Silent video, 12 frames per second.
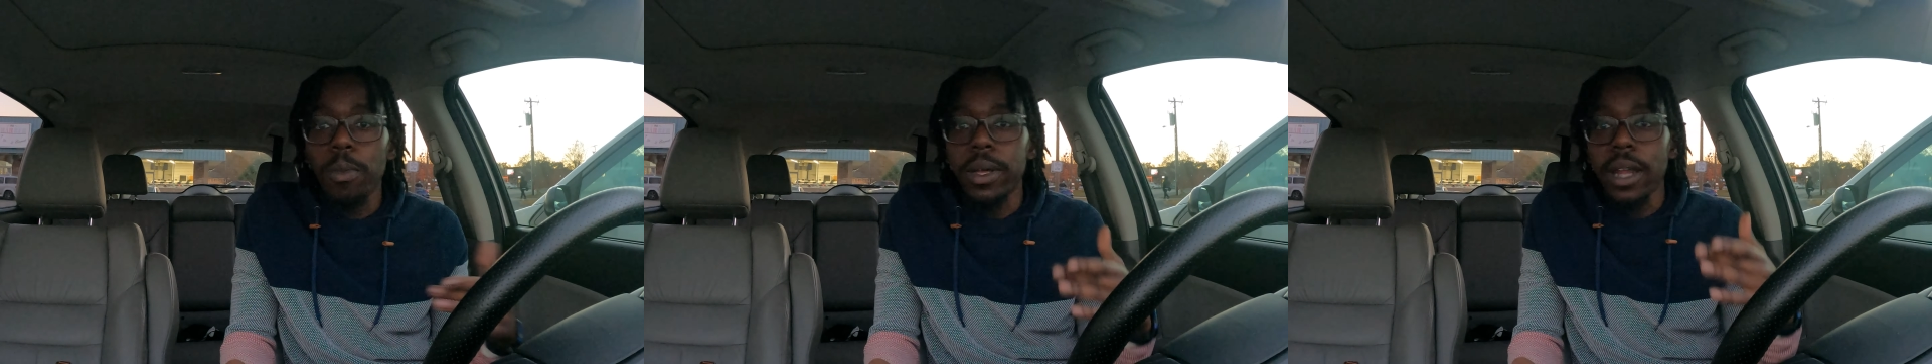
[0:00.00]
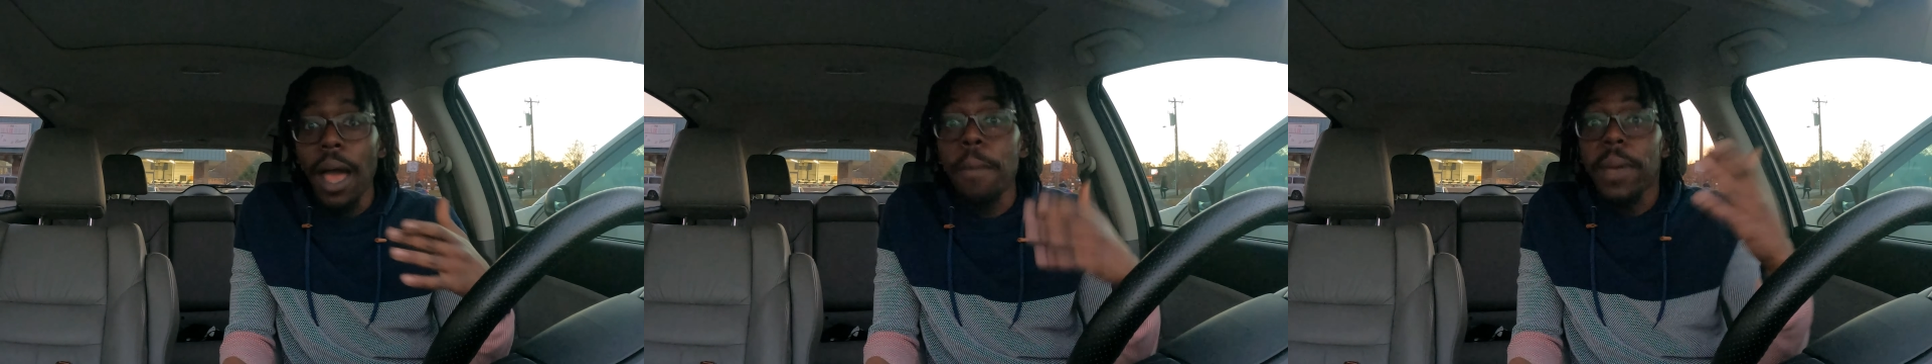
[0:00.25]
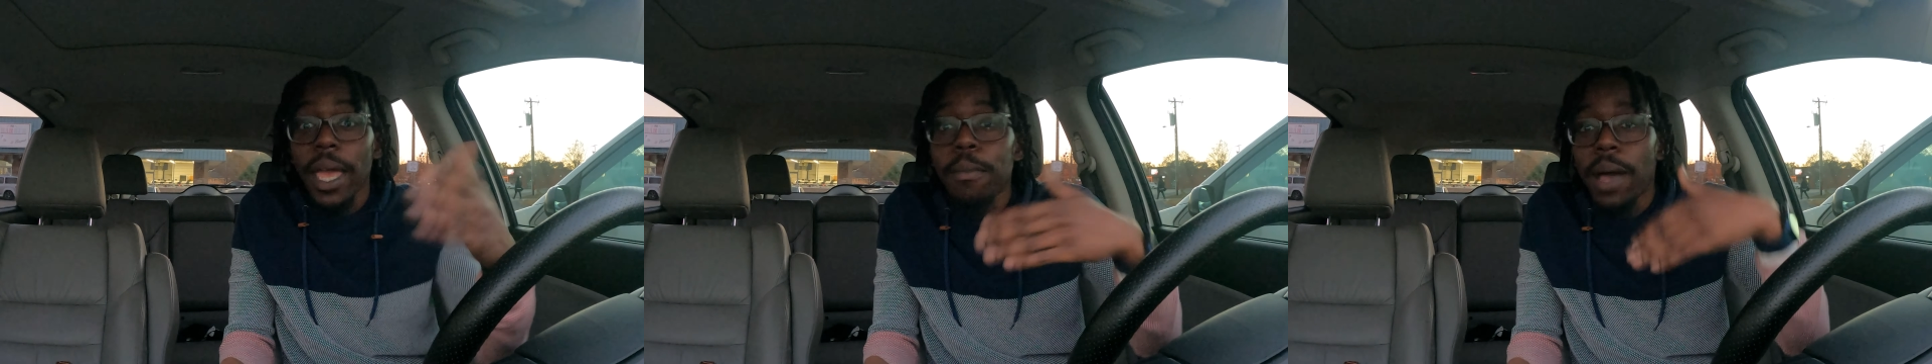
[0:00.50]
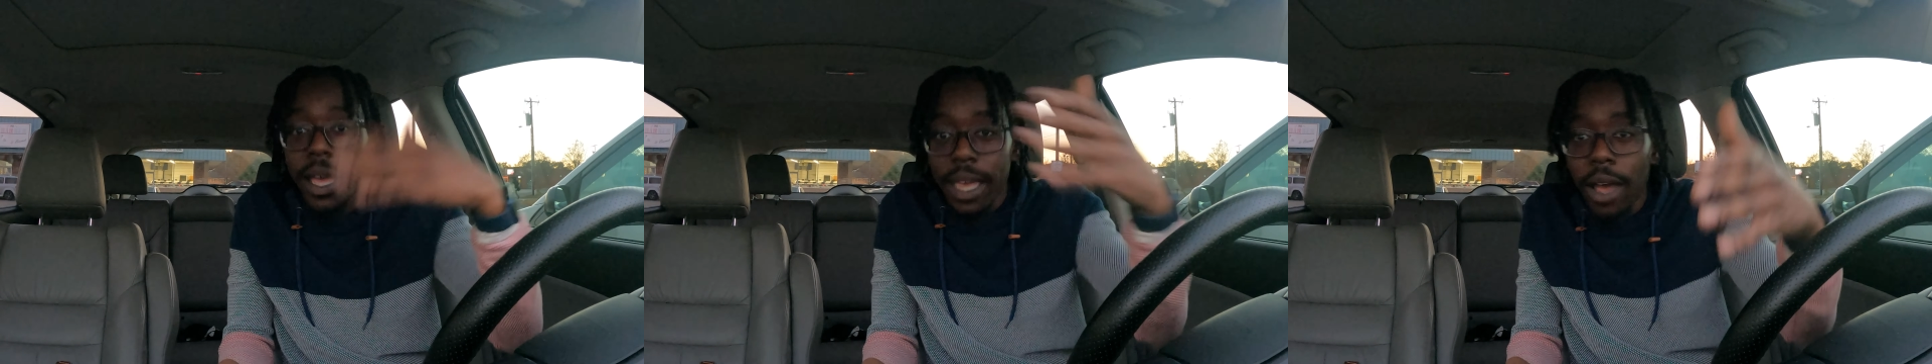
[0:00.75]
but I pay
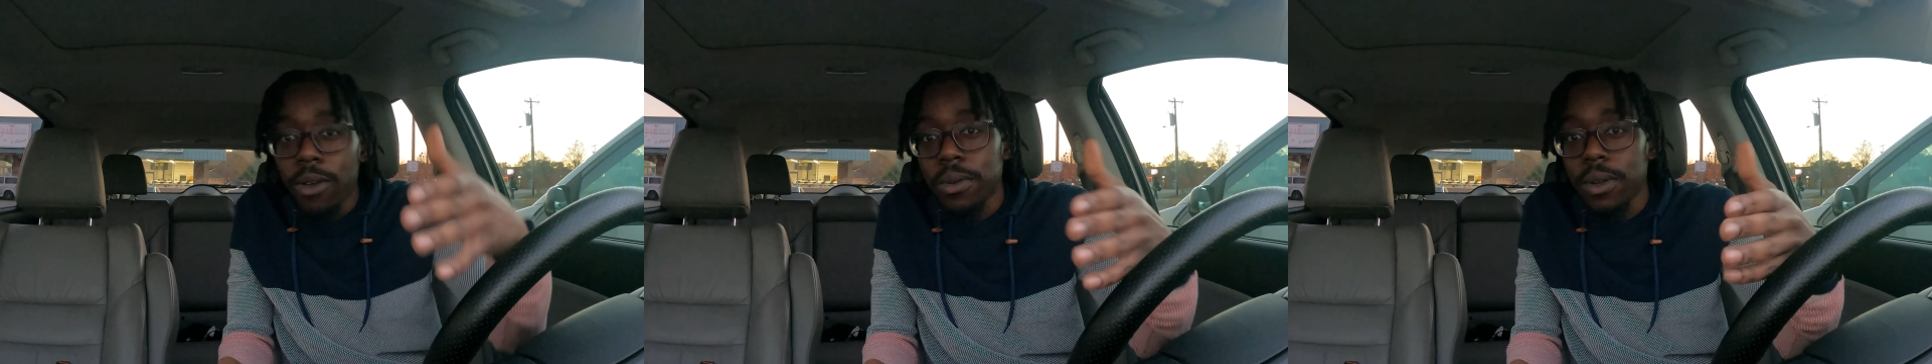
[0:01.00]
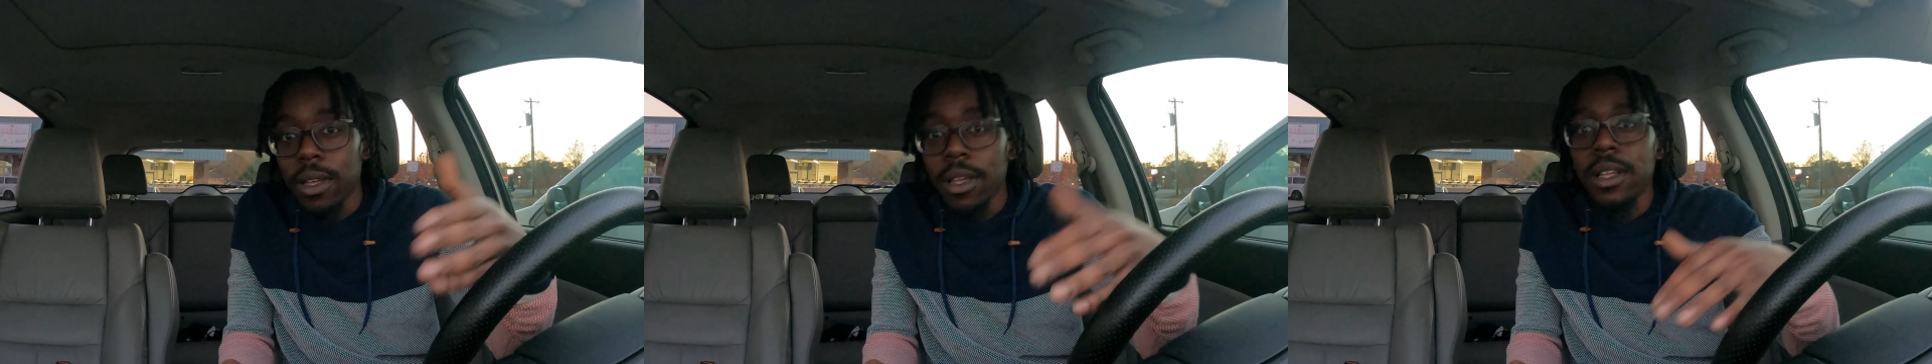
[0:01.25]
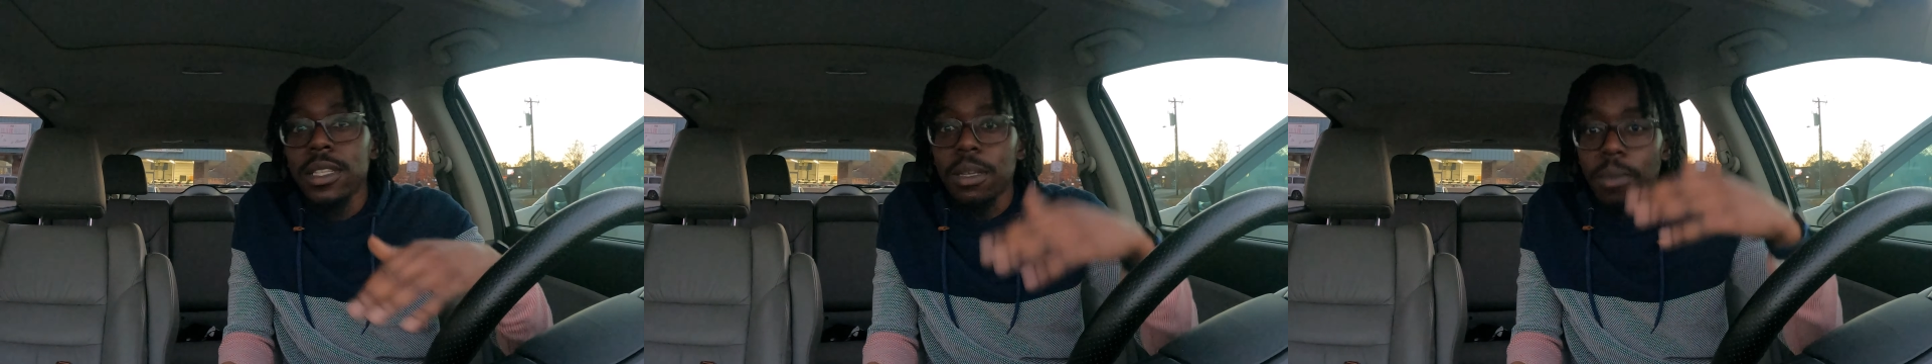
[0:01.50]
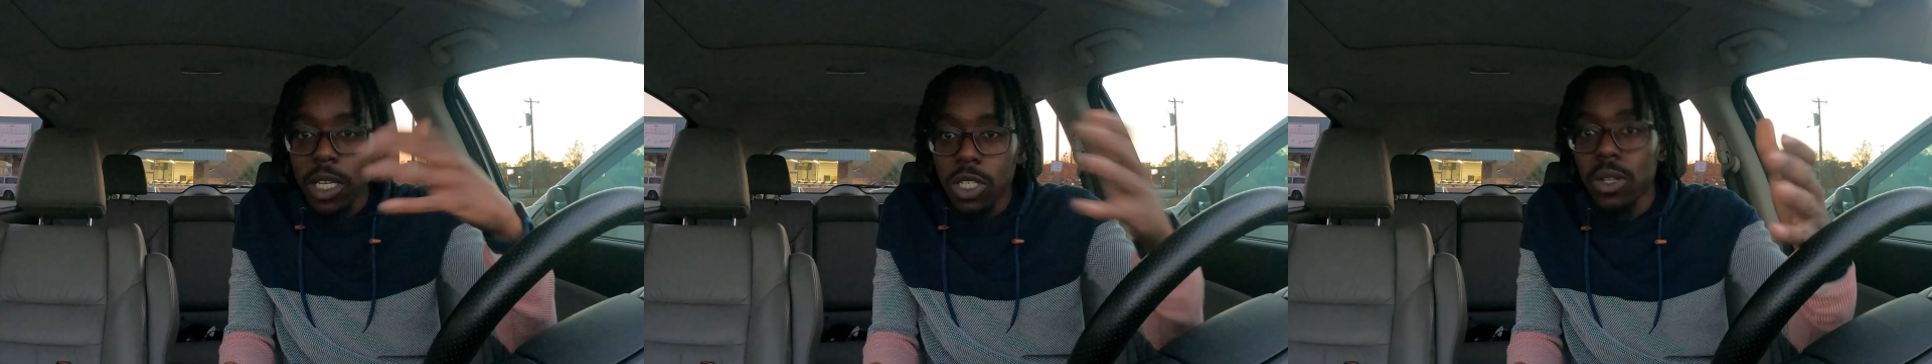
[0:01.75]
my accountant to
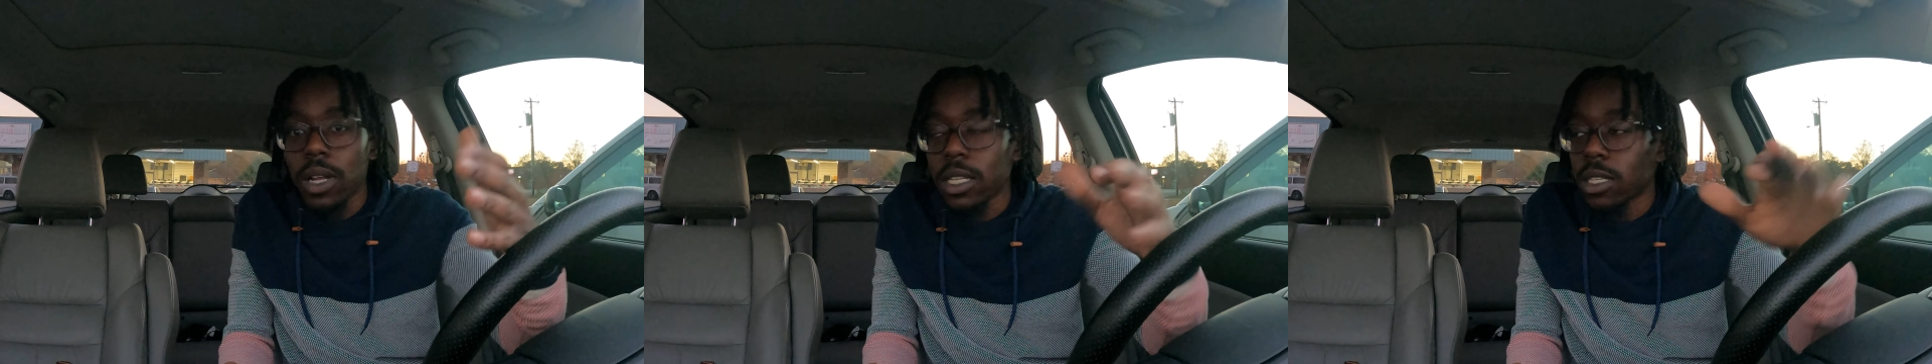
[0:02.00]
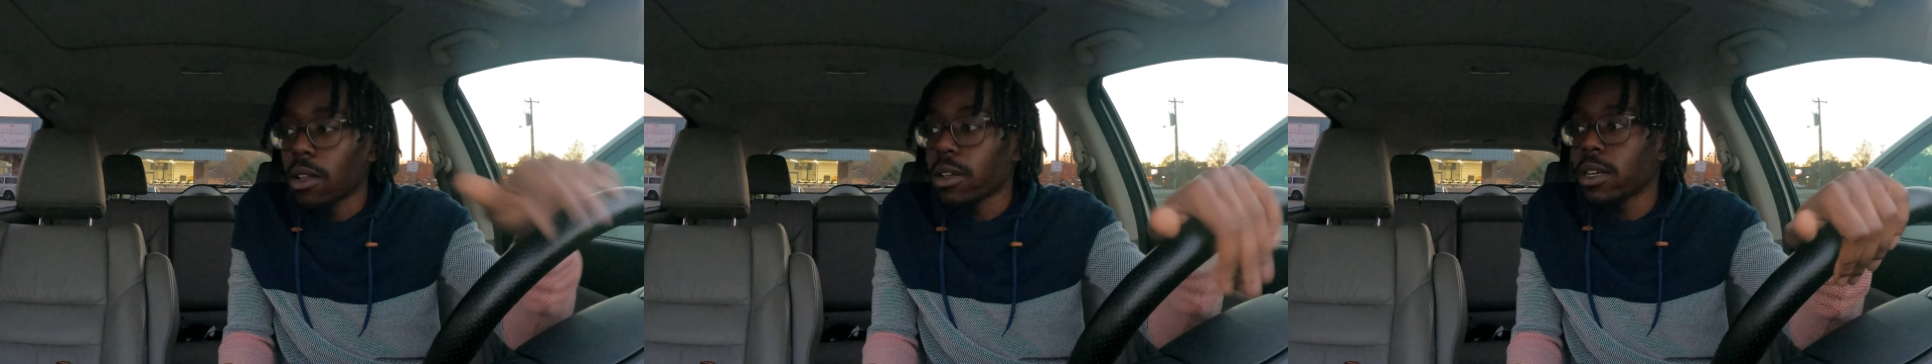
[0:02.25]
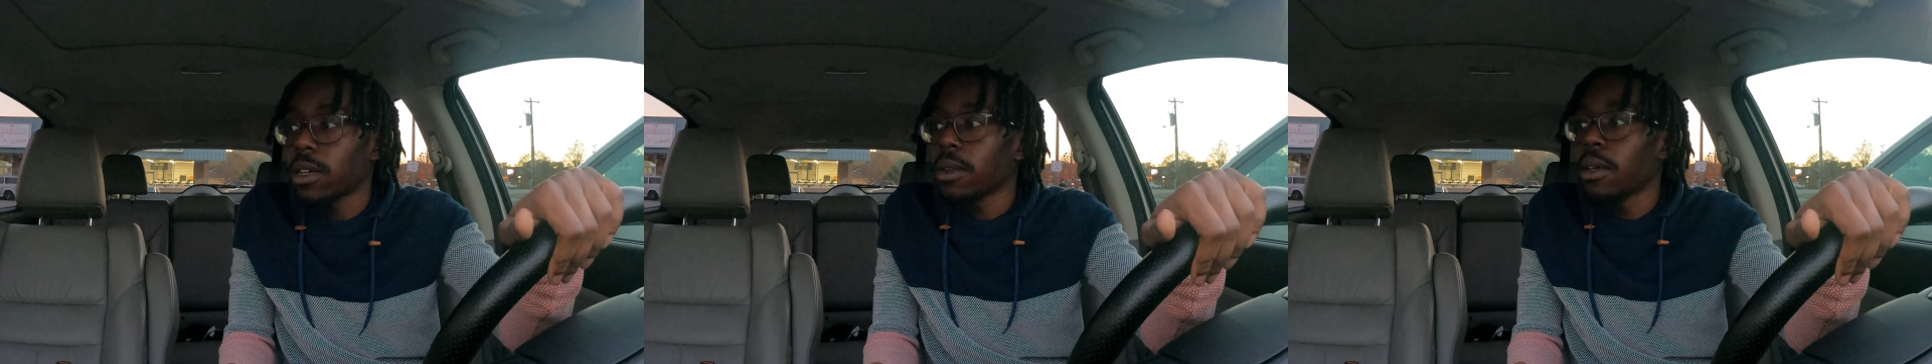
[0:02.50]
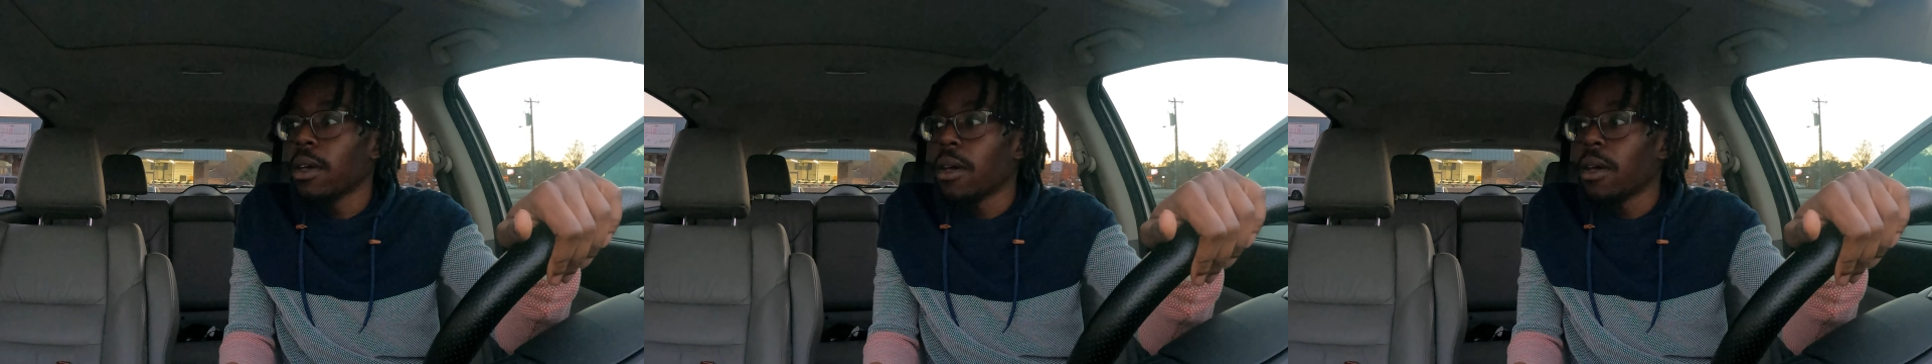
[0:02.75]
make sure that's all good.